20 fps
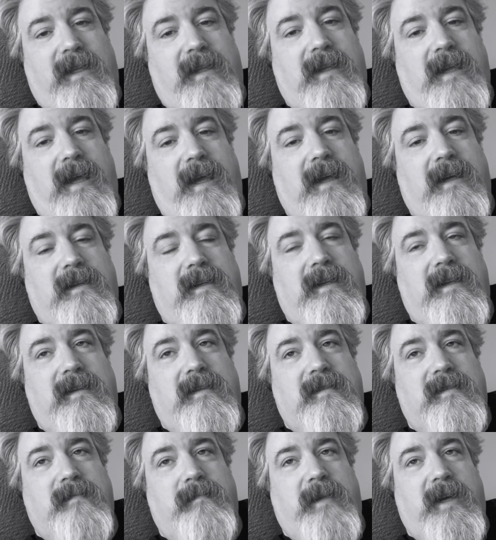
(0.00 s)
acting
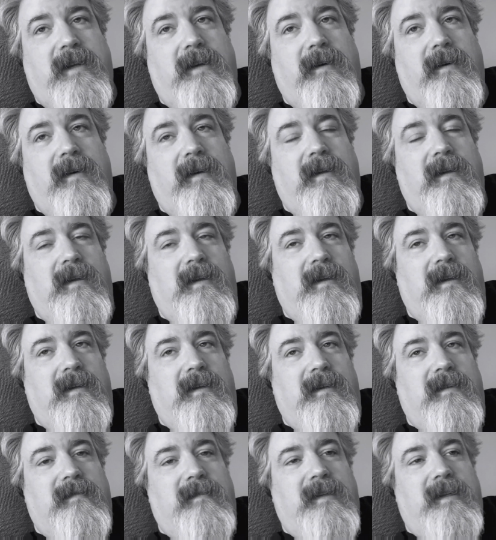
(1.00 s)
is better
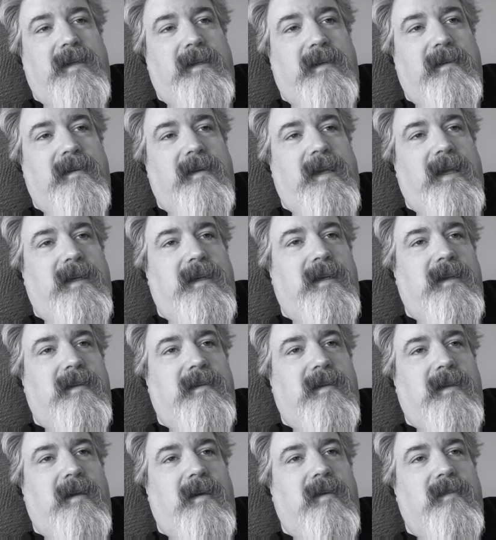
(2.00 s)
than in any
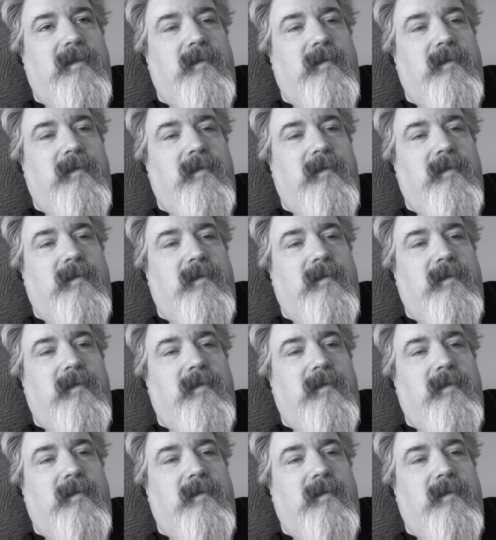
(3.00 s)
of the other